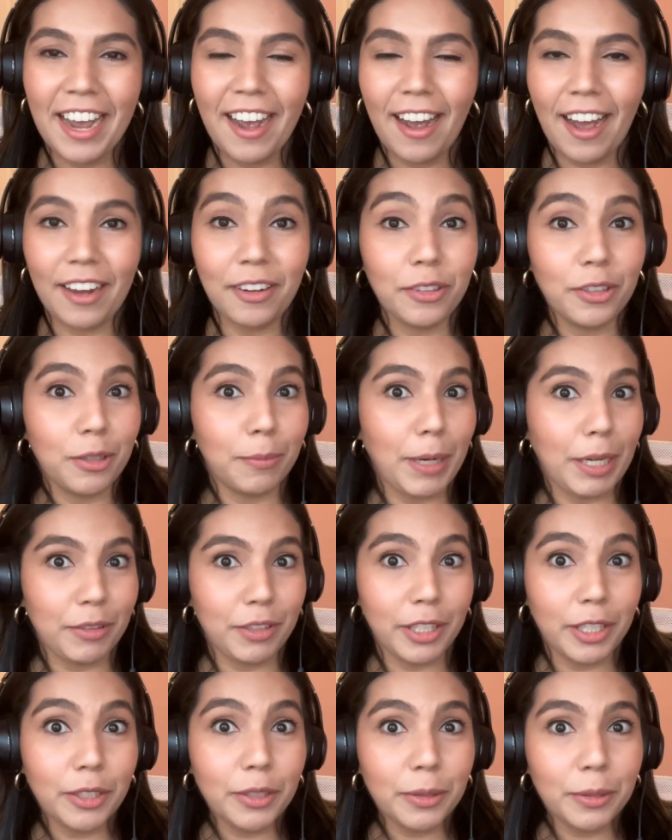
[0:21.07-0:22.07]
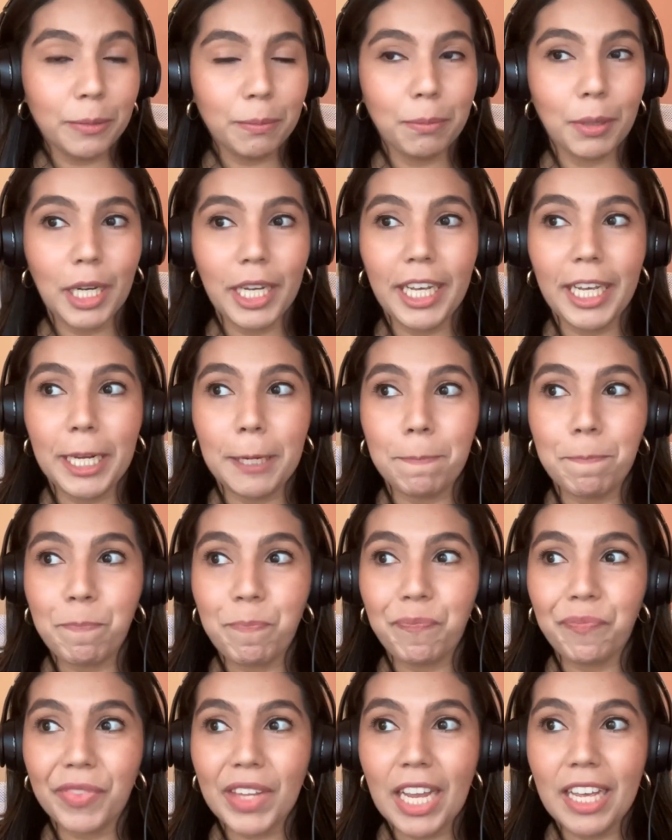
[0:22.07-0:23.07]
I don't know about you, but
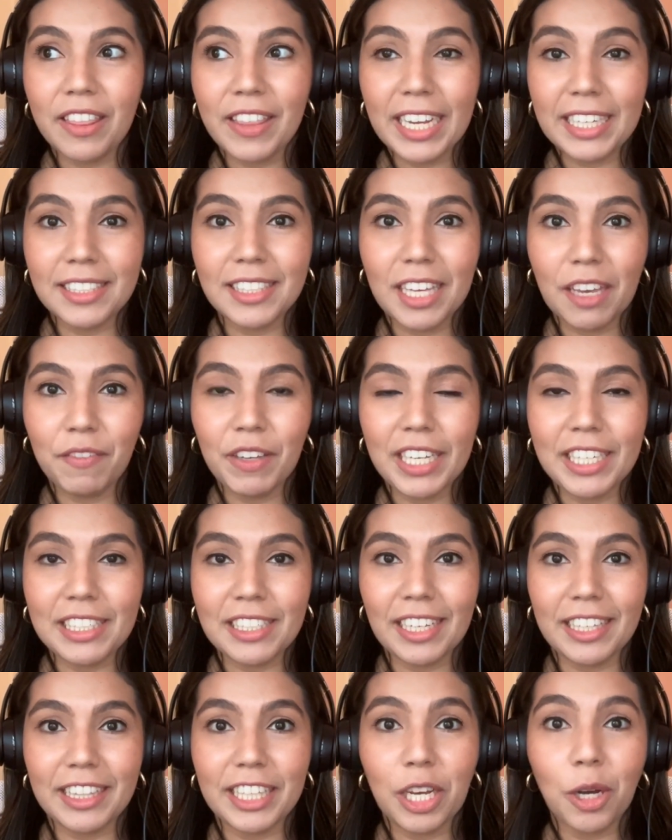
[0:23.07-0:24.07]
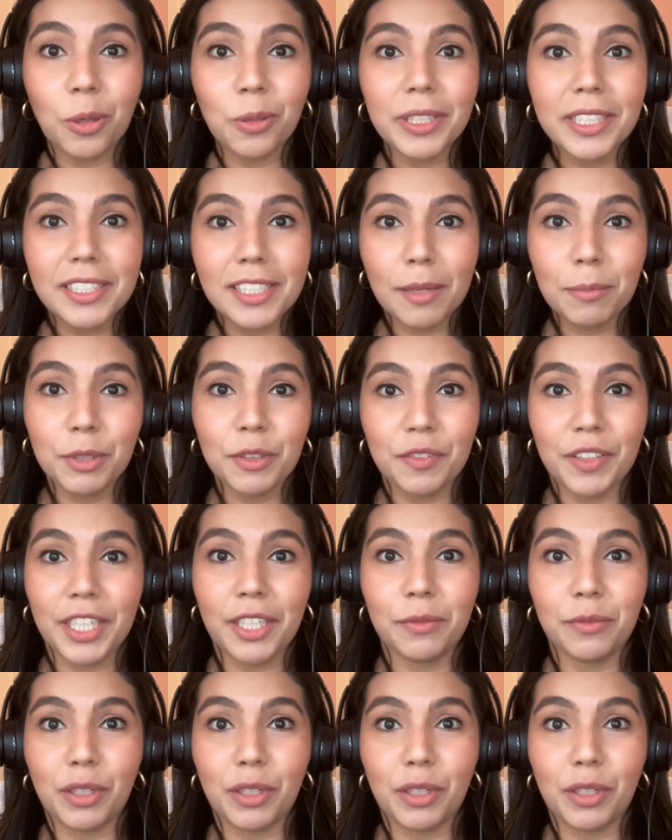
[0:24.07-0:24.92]
Thanksgiving is like the only time of year